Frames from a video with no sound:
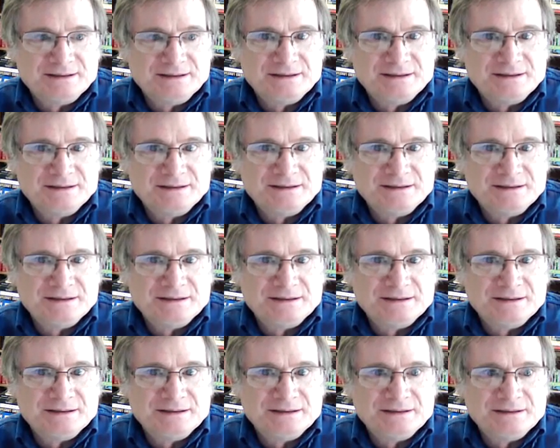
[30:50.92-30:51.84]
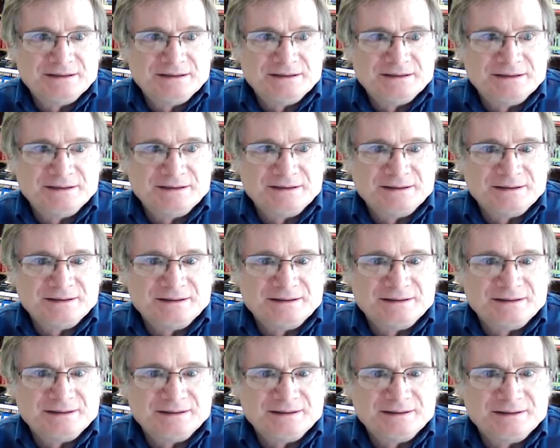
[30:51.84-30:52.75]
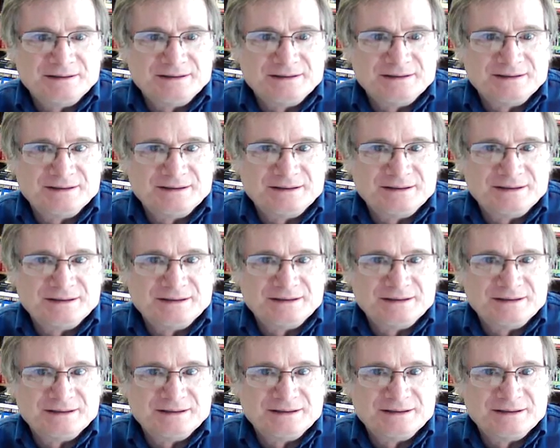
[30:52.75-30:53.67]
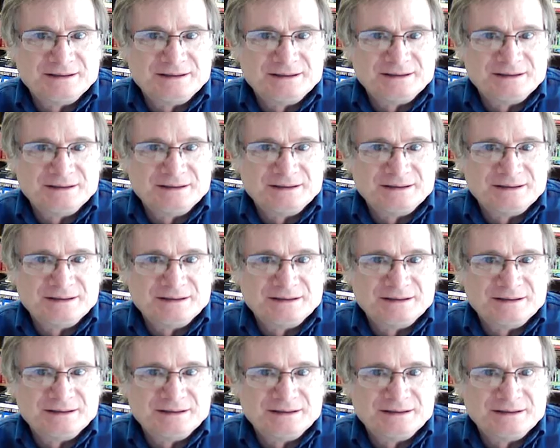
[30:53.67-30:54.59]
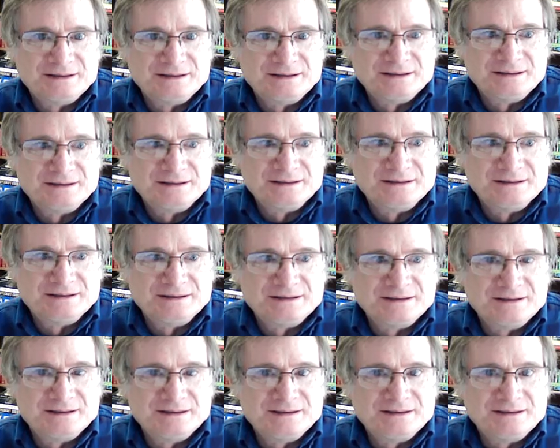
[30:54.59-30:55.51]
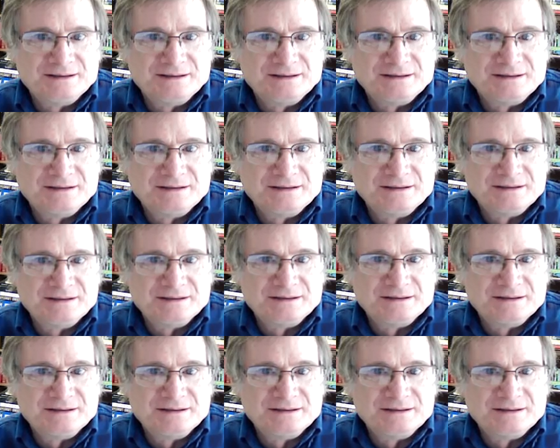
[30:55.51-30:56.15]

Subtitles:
[no speech]